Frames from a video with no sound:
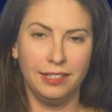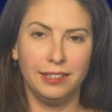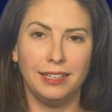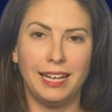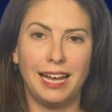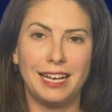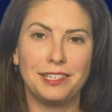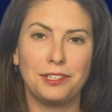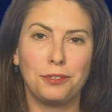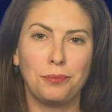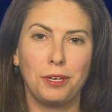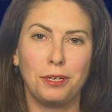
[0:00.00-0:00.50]

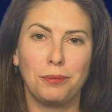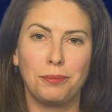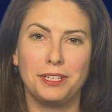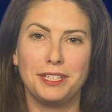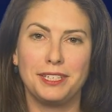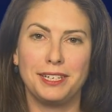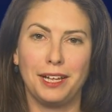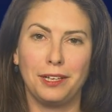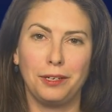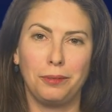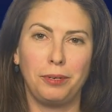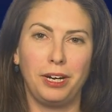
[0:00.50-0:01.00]
Last week, we
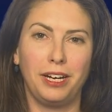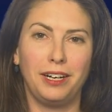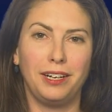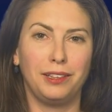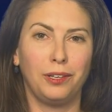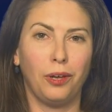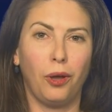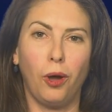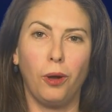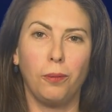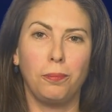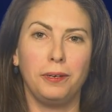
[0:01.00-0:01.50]
celebrated
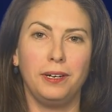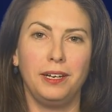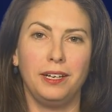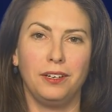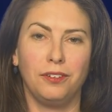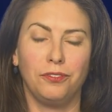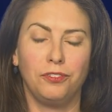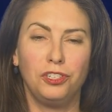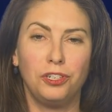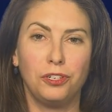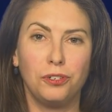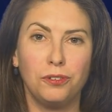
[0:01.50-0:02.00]
the opening
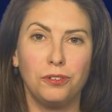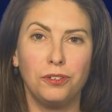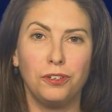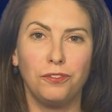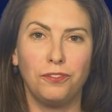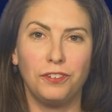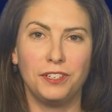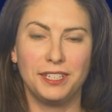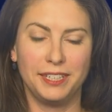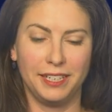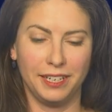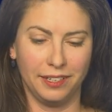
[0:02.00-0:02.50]
of two new
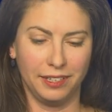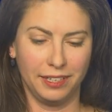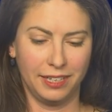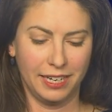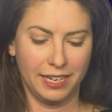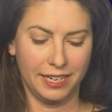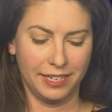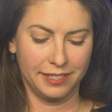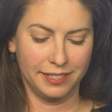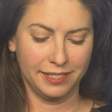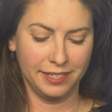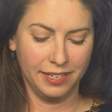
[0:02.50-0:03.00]

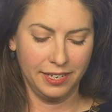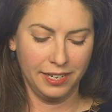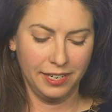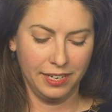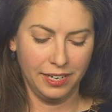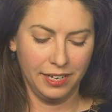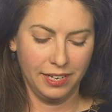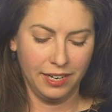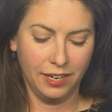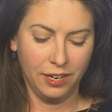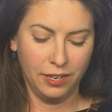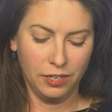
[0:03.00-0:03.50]
facilities
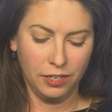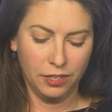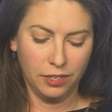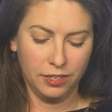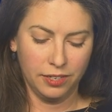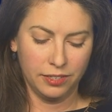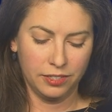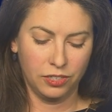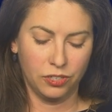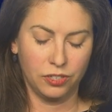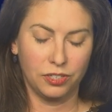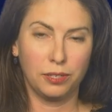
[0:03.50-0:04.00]

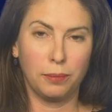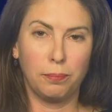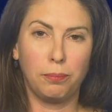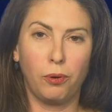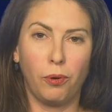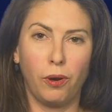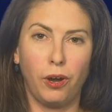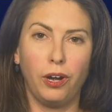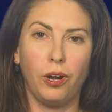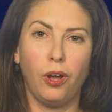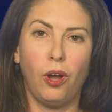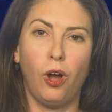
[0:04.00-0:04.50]
to
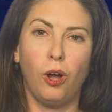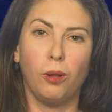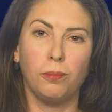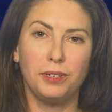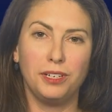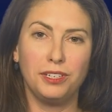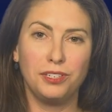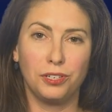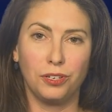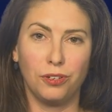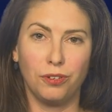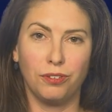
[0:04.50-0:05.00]
support
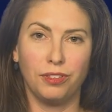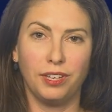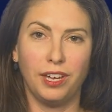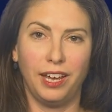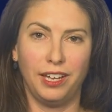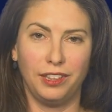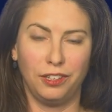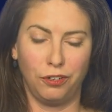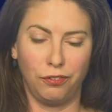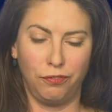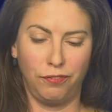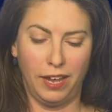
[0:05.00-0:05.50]
homeless youth
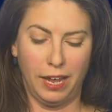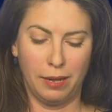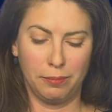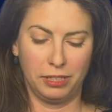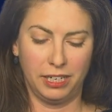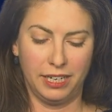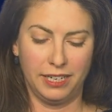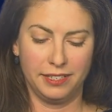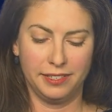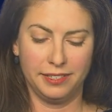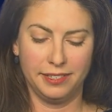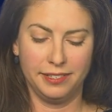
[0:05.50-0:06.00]
and their
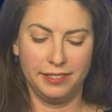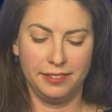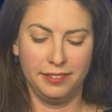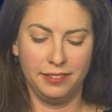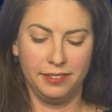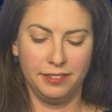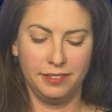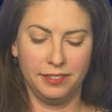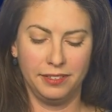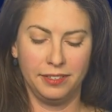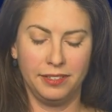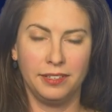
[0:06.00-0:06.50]
families.
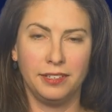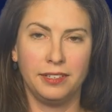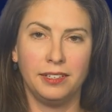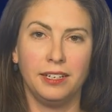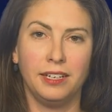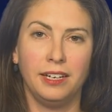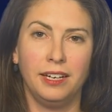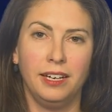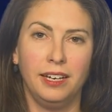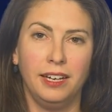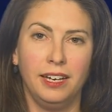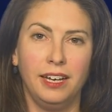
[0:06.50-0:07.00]

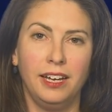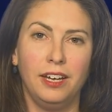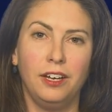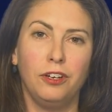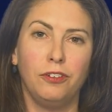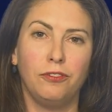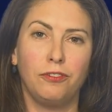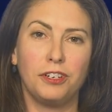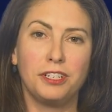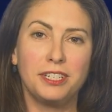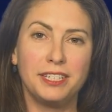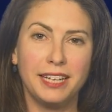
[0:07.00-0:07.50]

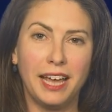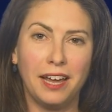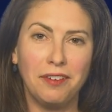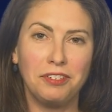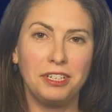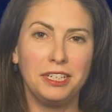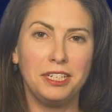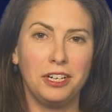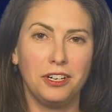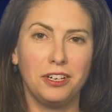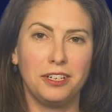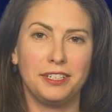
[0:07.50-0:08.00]
For
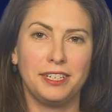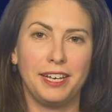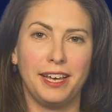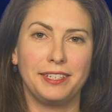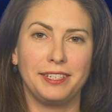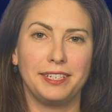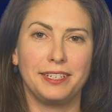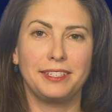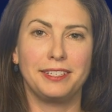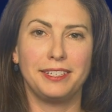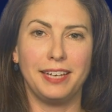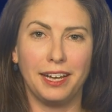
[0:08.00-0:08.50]
7 years
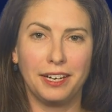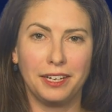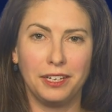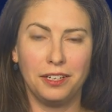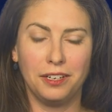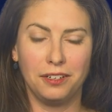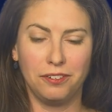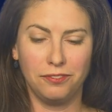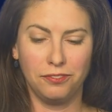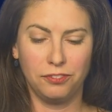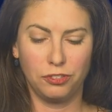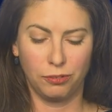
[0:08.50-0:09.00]
as
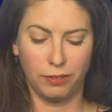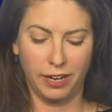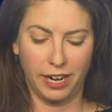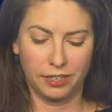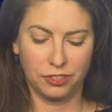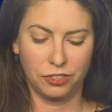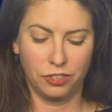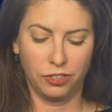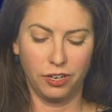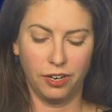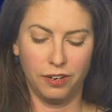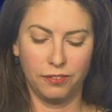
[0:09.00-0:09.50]
executive
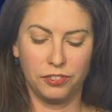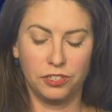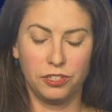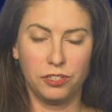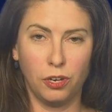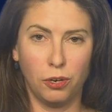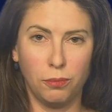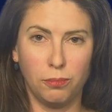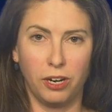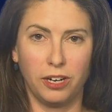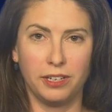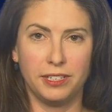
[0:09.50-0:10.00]
director of
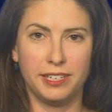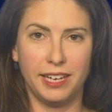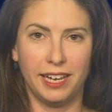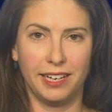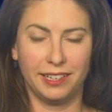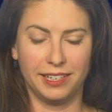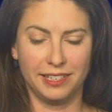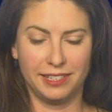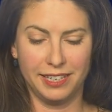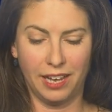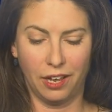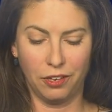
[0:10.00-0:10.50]
SOMARTS
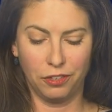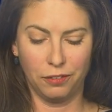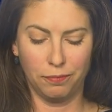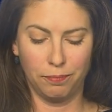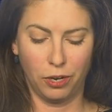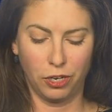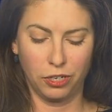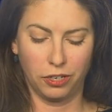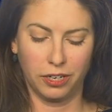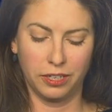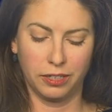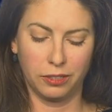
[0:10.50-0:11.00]
at the South of
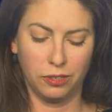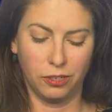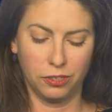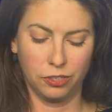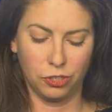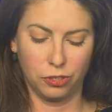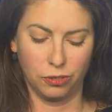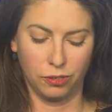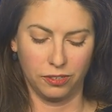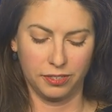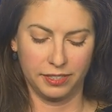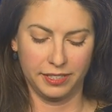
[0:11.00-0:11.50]
Market
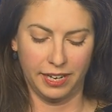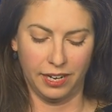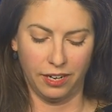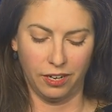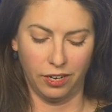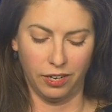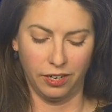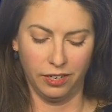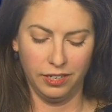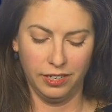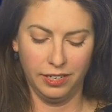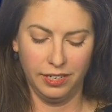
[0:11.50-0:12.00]
Cultural
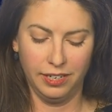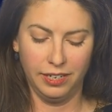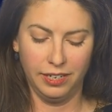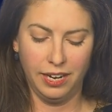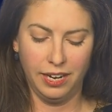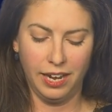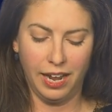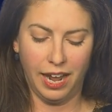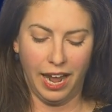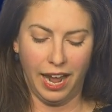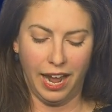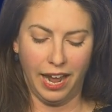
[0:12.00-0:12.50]
Center,
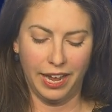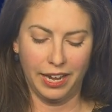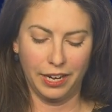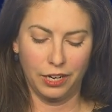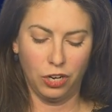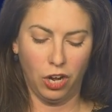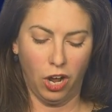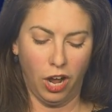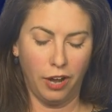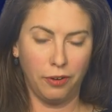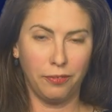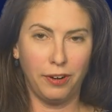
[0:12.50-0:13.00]
I
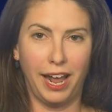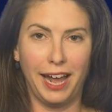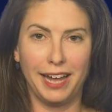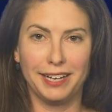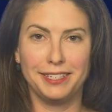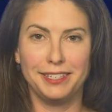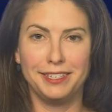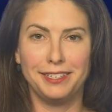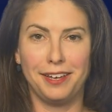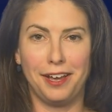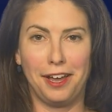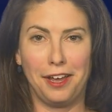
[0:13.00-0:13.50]
caught
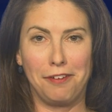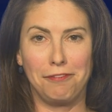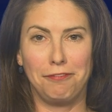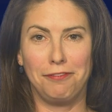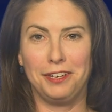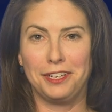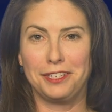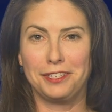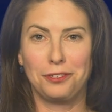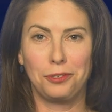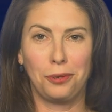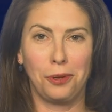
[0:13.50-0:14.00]
rats, I
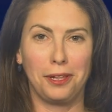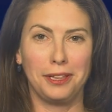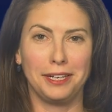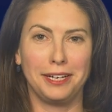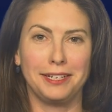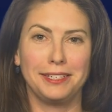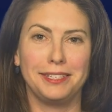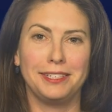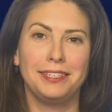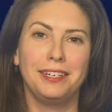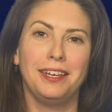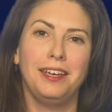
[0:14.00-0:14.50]
fixed
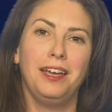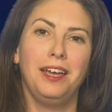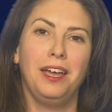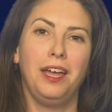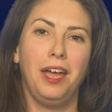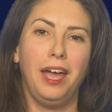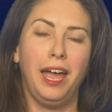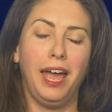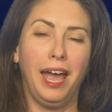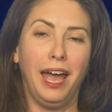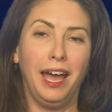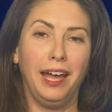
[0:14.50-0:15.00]
toilets,
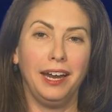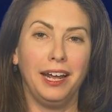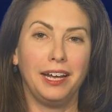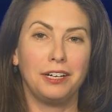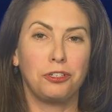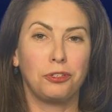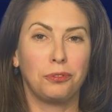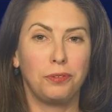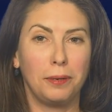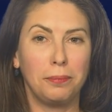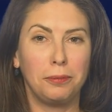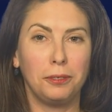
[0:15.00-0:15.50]
and I
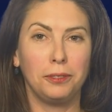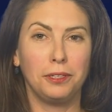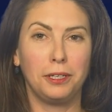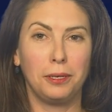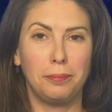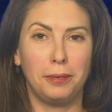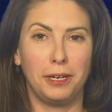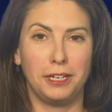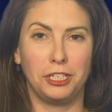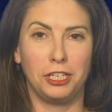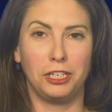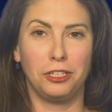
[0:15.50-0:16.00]
tripled the
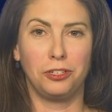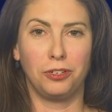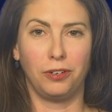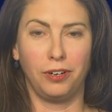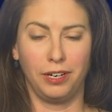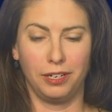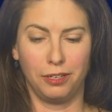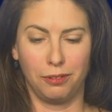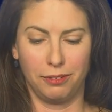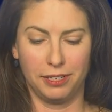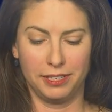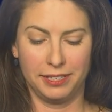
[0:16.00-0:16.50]
budget
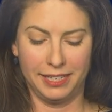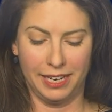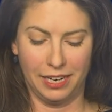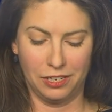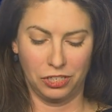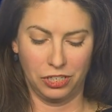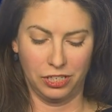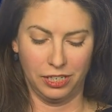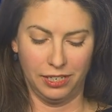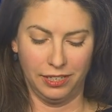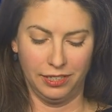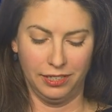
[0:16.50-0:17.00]
during a
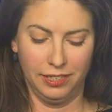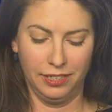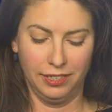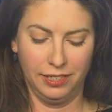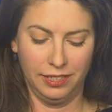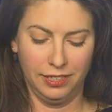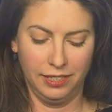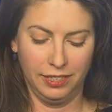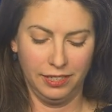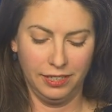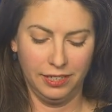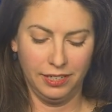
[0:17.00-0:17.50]
recession.
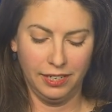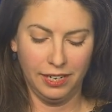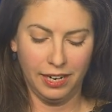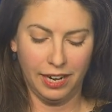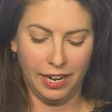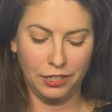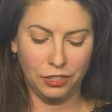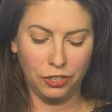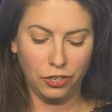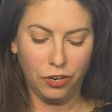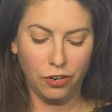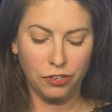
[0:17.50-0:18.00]

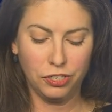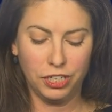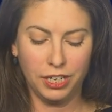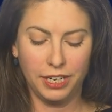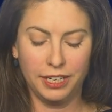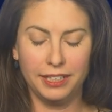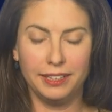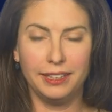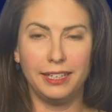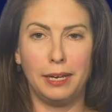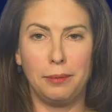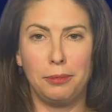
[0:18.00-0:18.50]
I
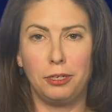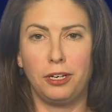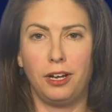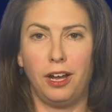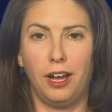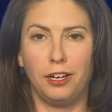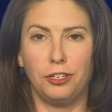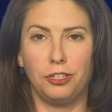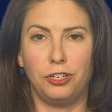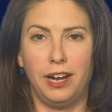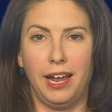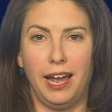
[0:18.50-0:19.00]
negotiated labor
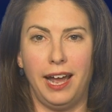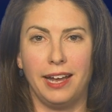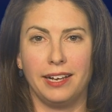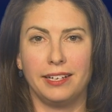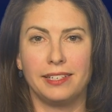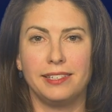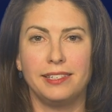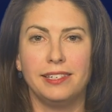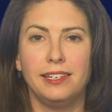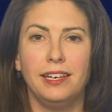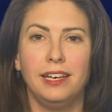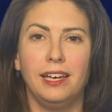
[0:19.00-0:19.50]

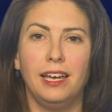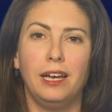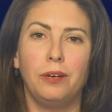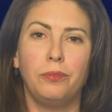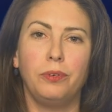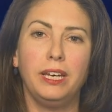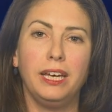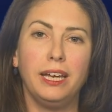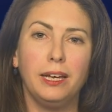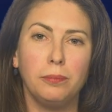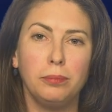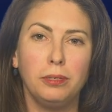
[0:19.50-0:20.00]
contracts, and
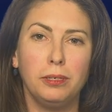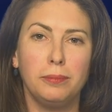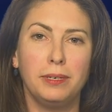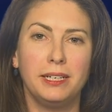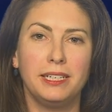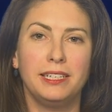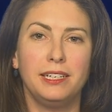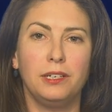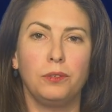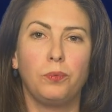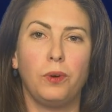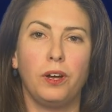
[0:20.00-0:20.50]
we
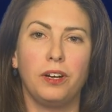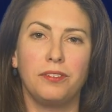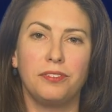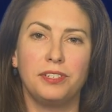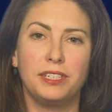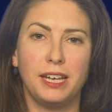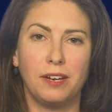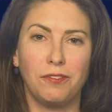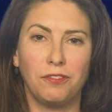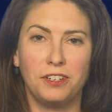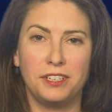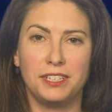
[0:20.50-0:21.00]
implemented one of
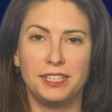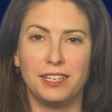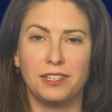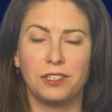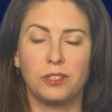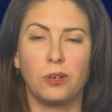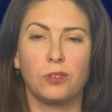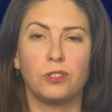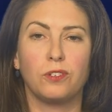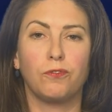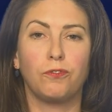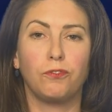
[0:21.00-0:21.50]
San
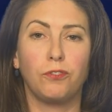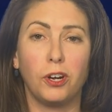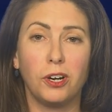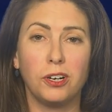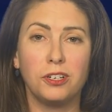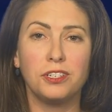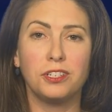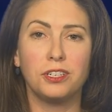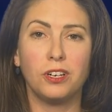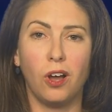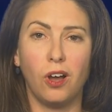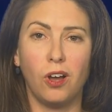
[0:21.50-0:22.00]
Francisco's
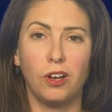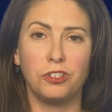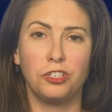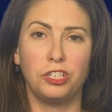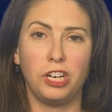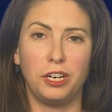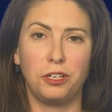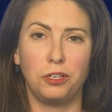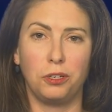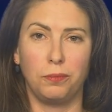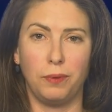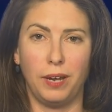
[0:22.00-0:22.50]
first
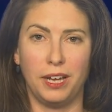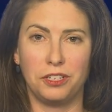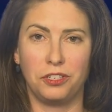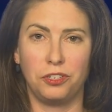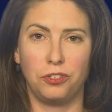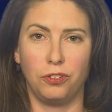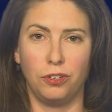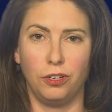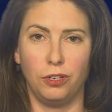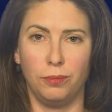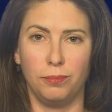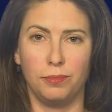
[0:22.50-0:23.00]
all-gender
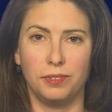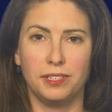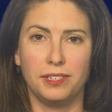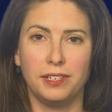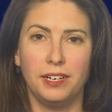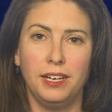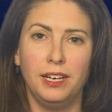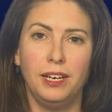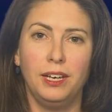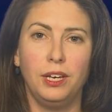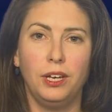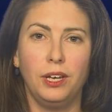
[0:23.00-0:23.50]
restrooms,
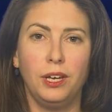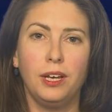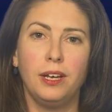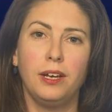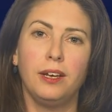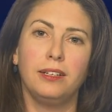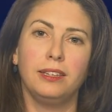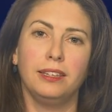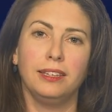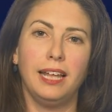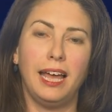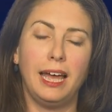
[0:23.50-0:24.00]

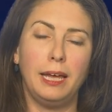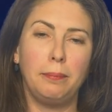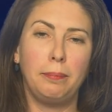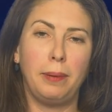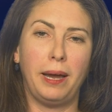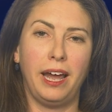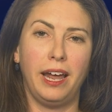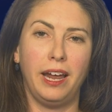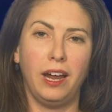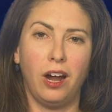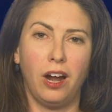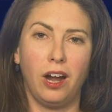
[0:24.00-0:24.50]
led
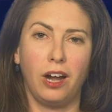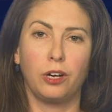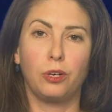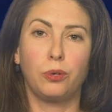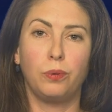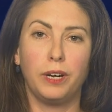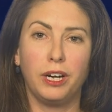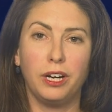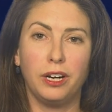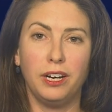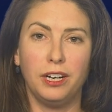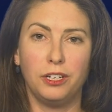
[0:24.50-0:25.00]
by our
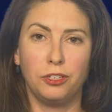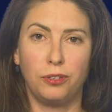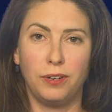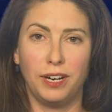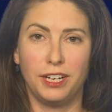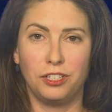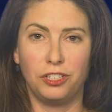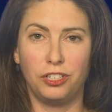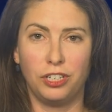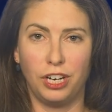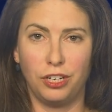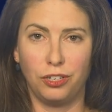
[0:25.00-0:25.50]
queer and
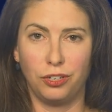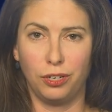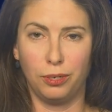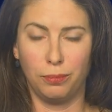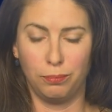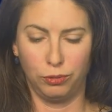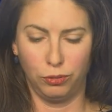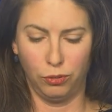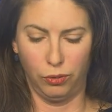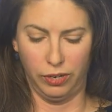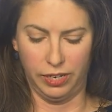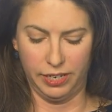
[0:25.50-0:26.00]
transgender
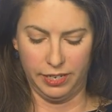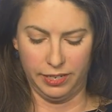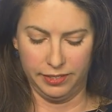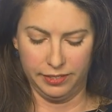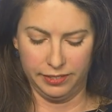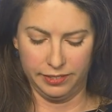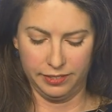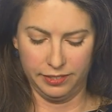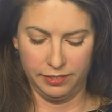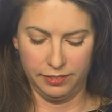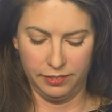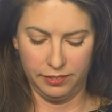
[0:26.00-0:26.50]

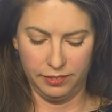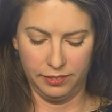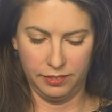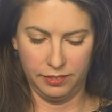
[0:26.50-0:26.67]
employees.